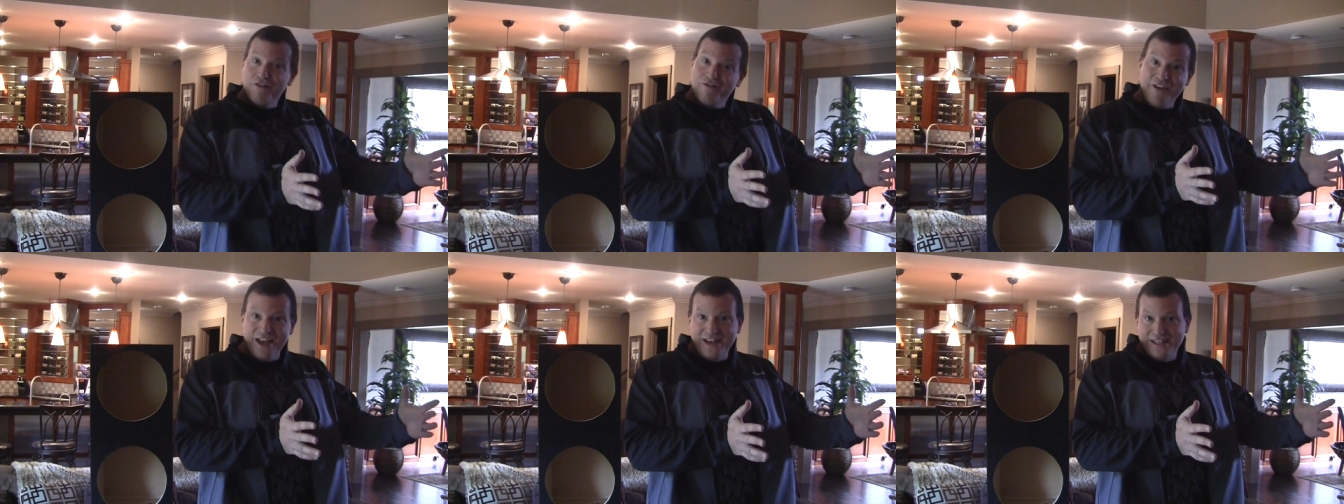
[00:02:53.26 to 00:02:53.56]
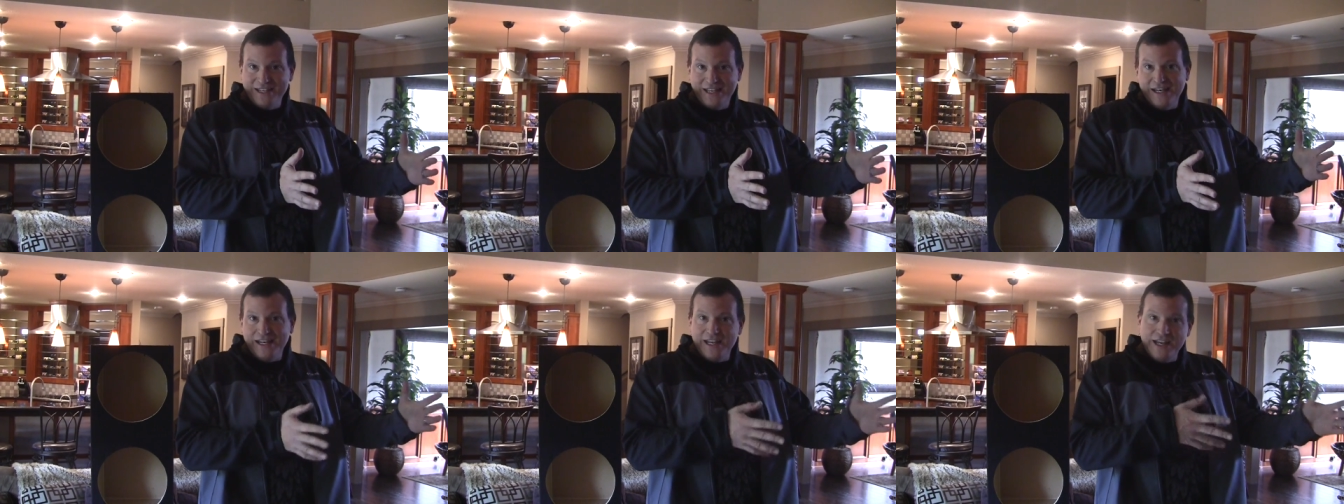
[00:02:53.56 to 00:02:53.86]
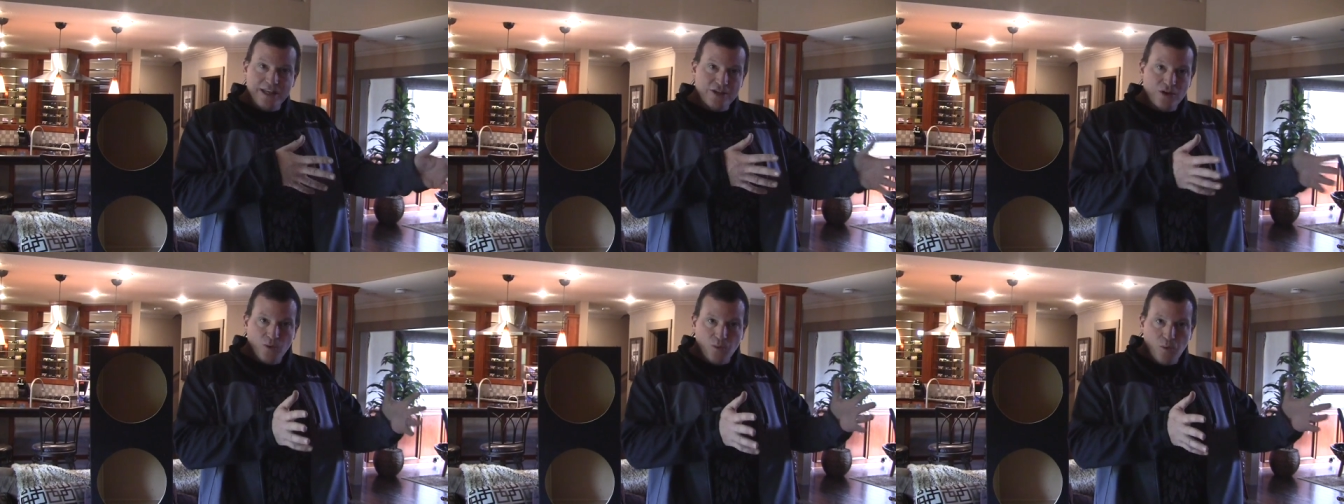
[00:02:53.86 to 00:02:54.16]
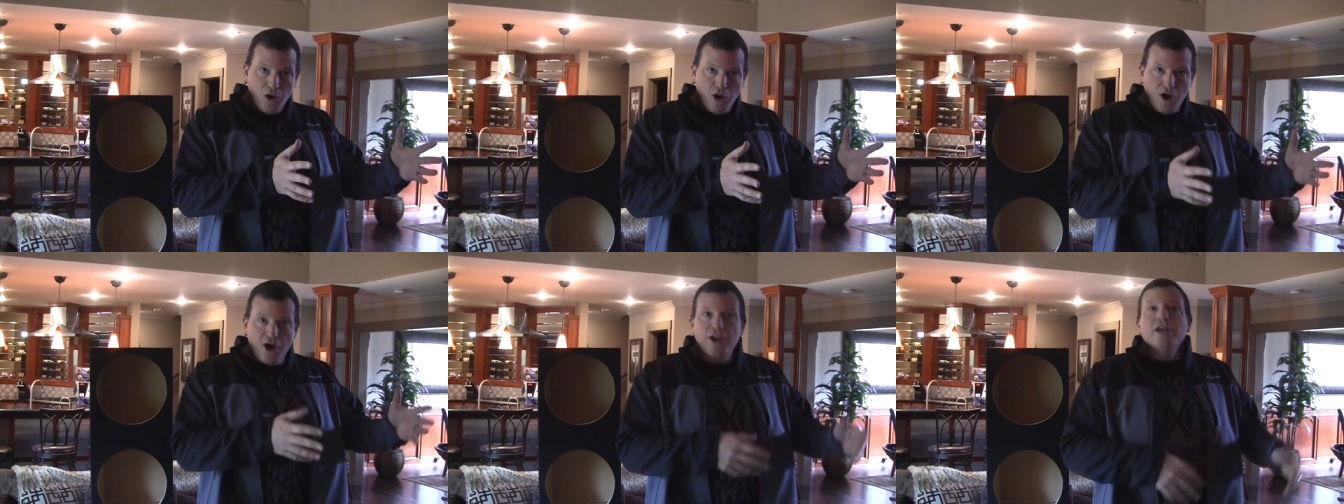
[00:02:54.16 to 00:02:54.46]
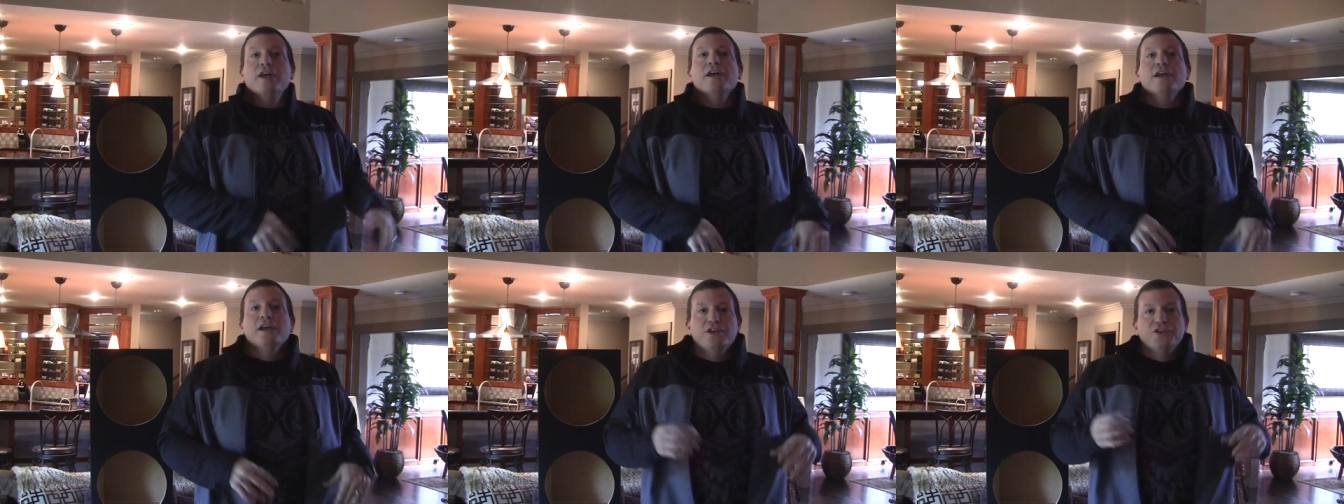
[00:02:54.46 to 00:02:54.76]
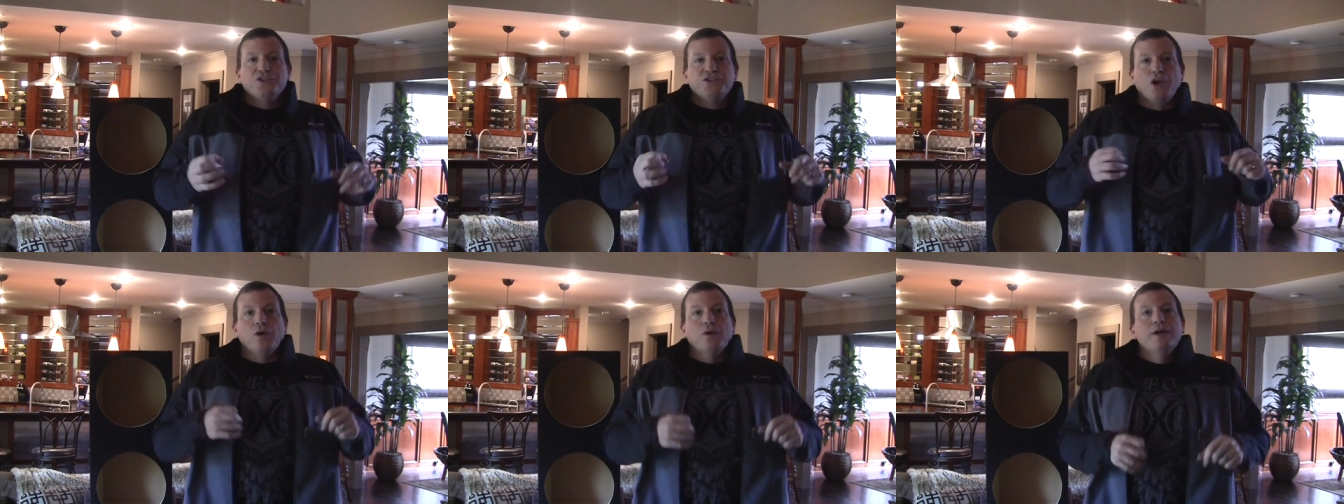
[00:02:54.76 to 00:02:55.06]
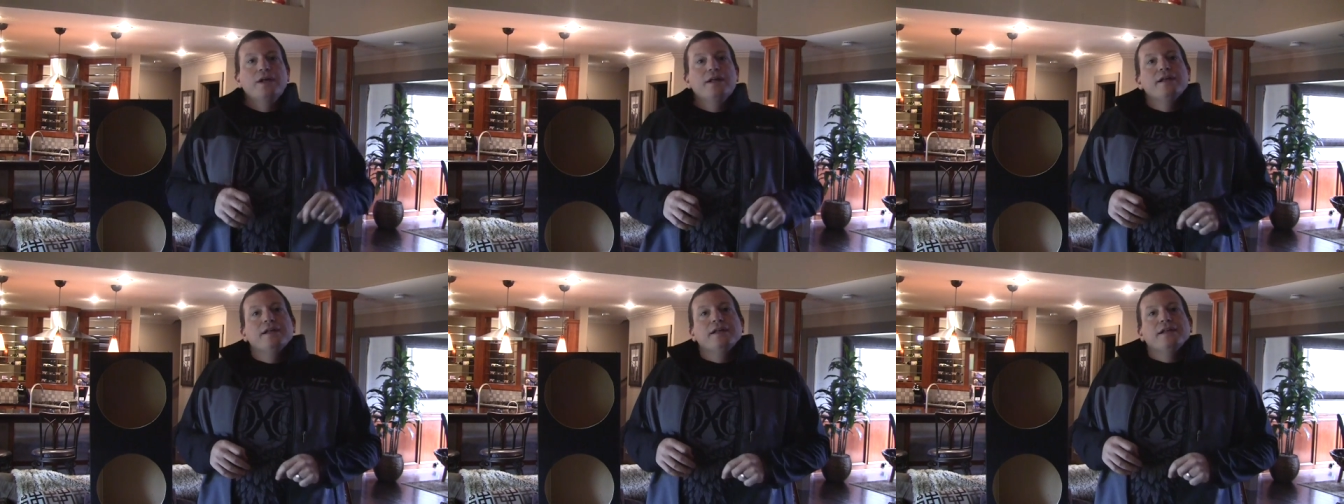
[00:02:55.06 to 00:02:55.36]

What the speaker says: vented, either word. So